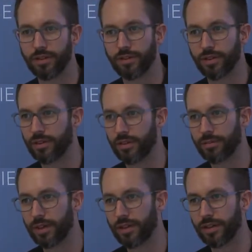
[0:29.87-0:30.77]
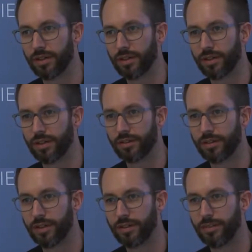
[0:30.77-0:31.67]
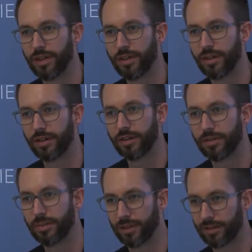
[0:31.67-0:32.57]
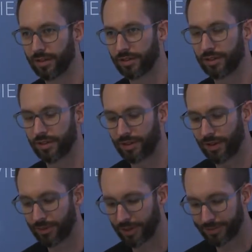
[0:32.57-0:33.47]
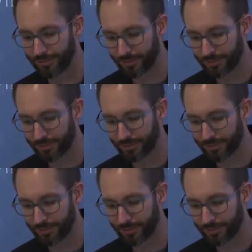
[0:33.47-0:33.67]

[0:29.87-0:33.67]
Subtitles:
It's really just been a treat to be here and to be in such good company.